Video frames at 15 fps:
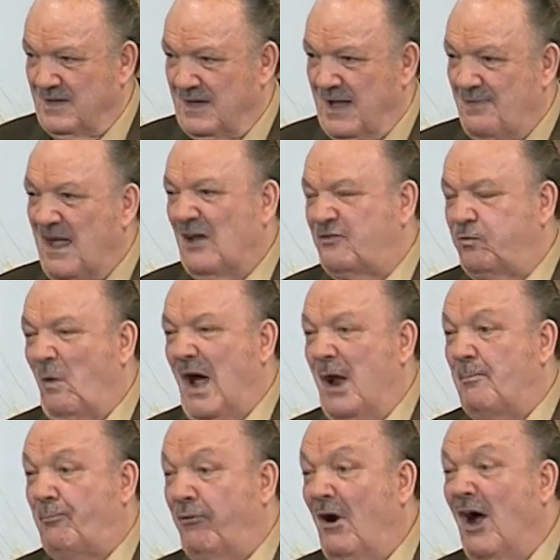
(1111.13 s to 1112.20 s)
And that's
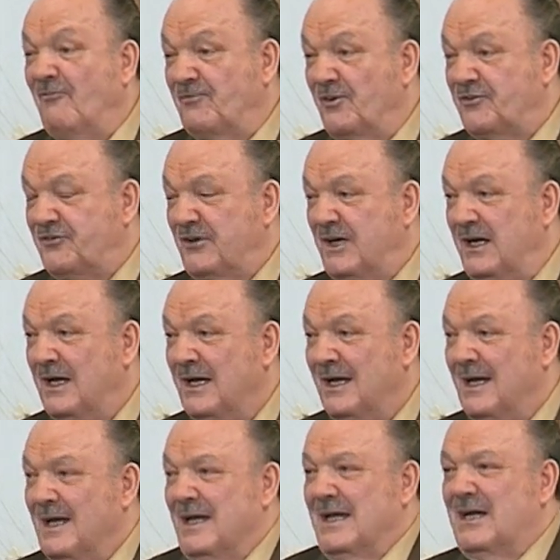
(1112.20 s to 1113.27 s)
why prophecy
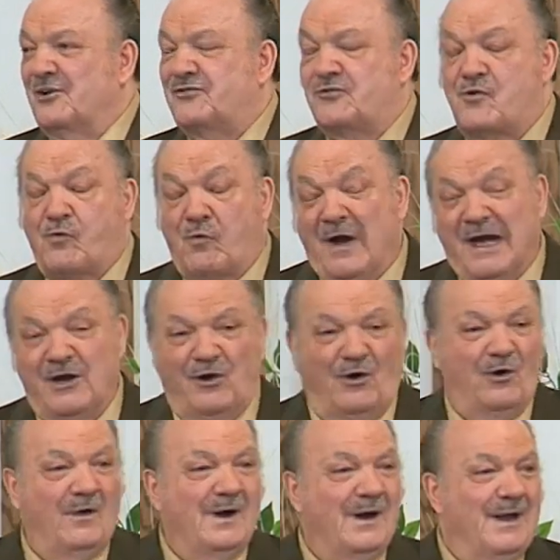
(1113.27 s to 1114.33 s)
is
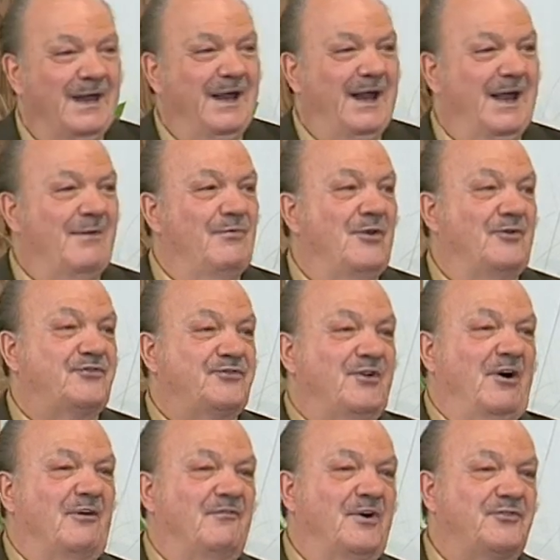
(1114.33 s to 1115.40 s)
greater in the
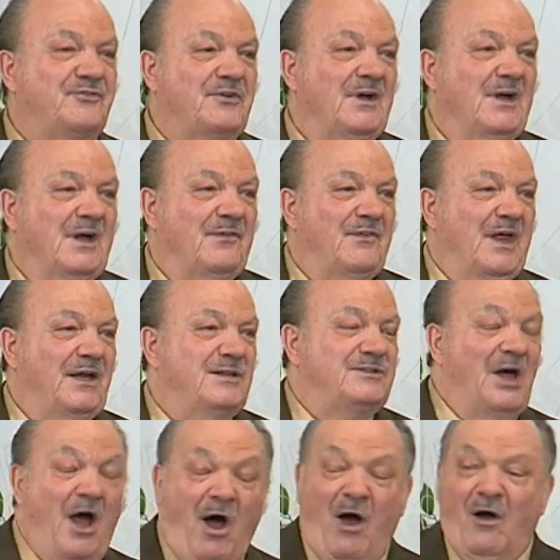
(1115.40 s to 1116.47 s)
service than
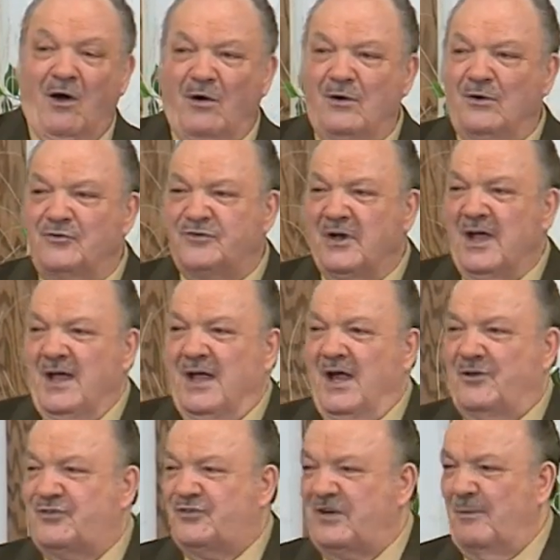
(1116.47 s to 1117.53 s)
tongues
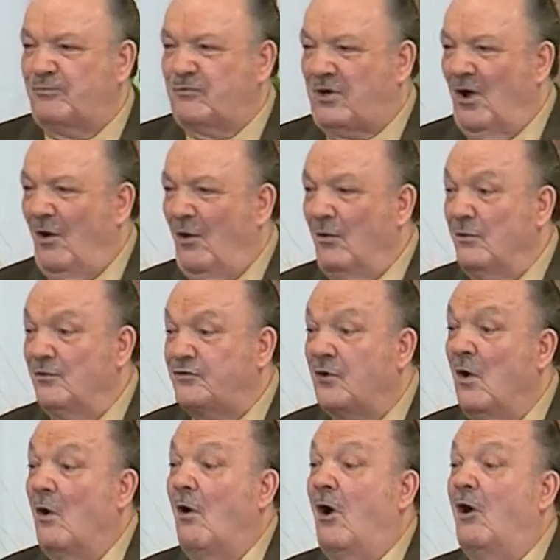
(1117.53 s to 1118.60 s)
except tongues
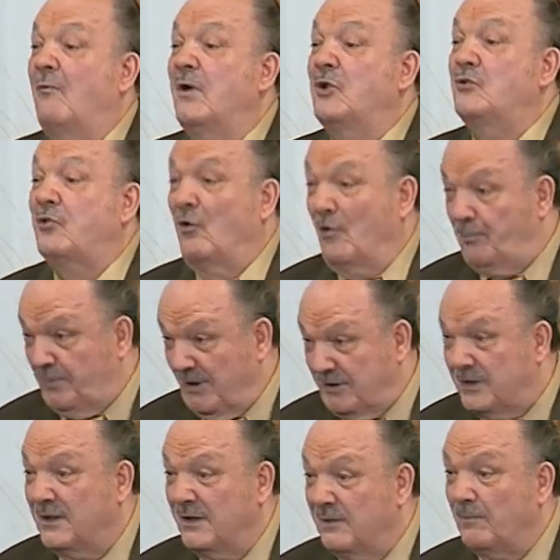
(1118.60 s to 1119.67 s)
are
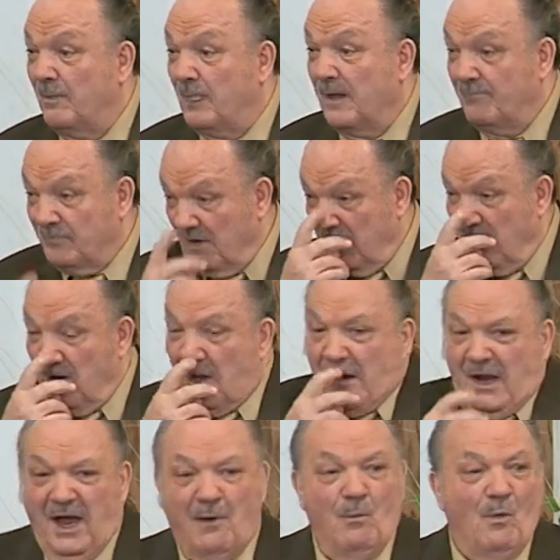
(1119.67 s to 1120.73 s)
interpreted.
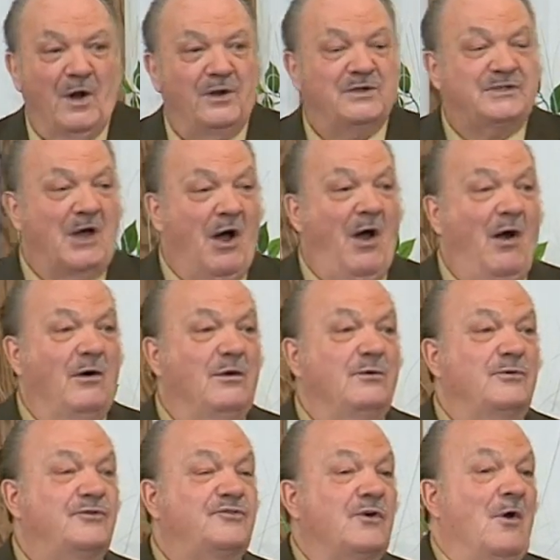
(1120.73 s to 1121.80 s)
And when
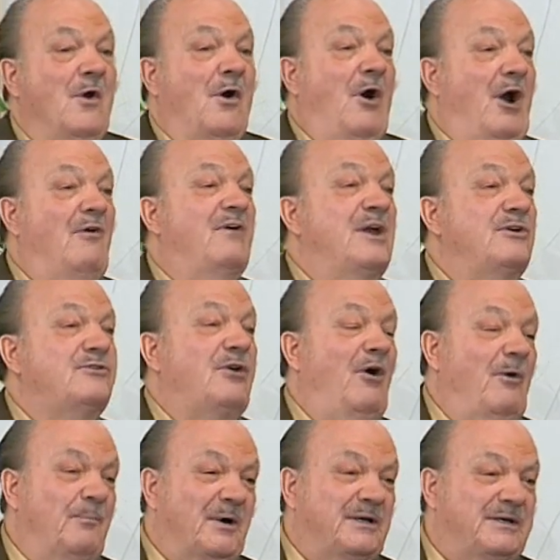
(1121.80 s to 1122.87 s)
tongues are
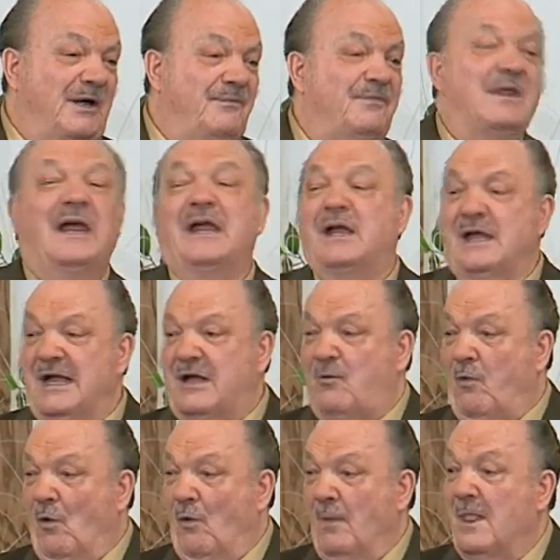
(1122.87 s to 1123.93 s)
interpreted, they
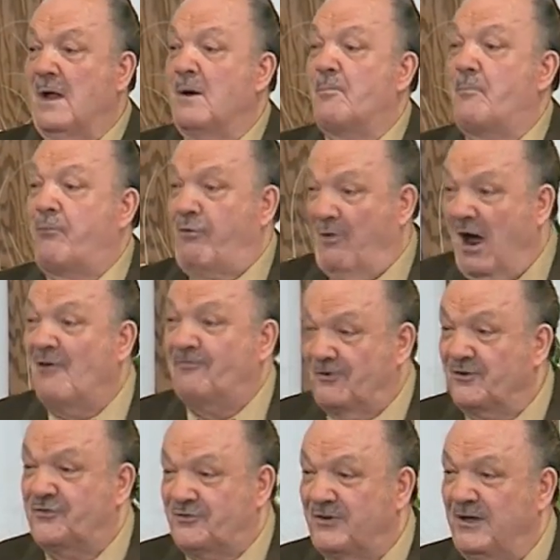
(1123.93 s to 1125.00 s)
equal
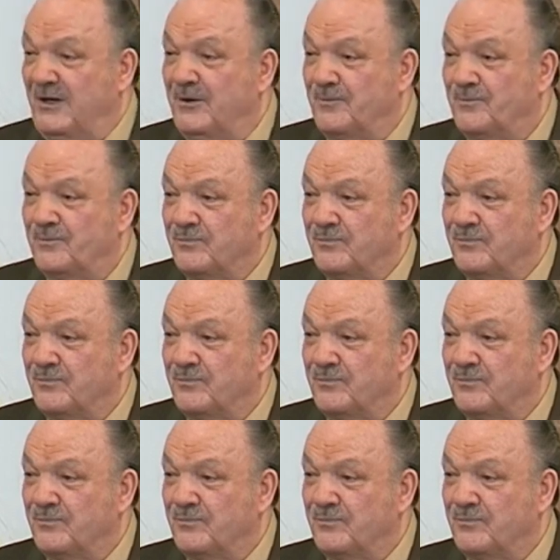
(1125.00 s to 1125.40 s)
prophecy.